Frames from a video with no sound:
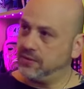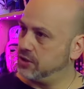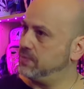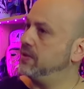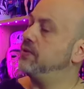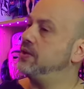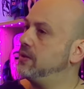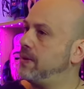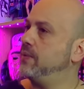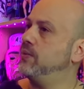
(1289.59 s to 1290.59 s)
Because my other thing
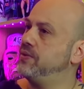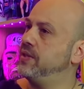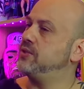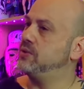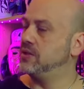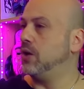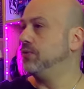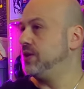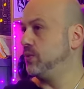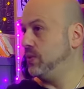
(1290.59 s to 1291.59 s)
about well, this is the whole
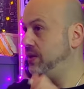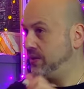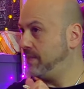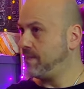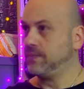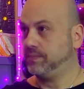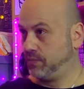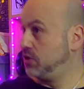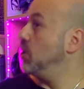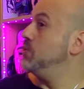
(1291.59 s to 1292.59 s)
thing with
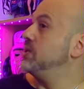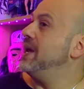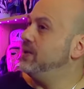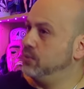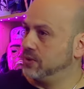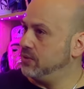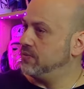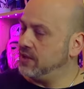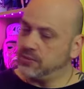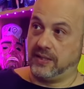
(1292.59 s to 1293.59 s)
Ghost Head or Ghost
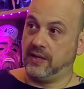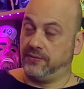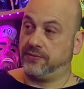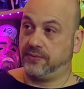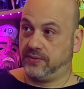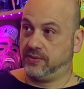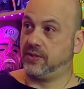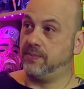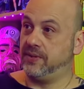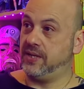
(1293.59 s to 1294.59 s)
Face. If
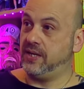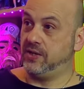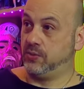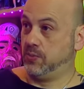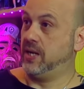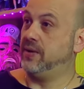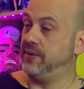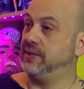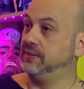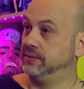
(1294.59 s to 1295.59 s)
somebody is
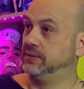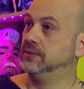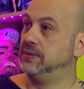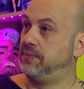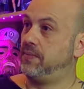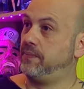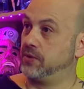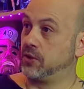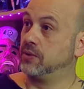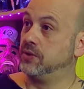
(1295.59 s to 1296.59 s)
wearing
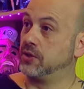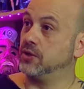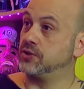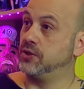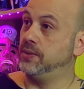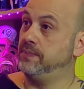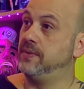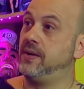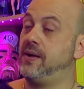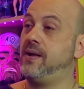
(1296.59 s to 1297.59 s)
the, the costume,
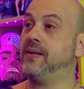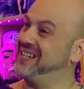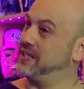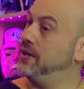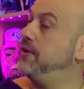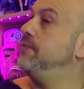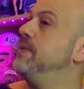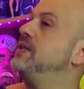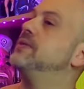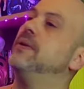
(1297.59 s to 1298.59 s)
mm-hmm. it kind of
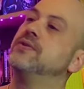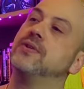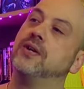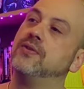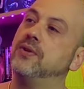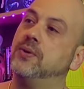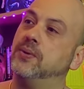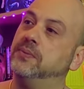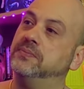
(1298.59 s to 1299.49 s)
makes them outside of the law.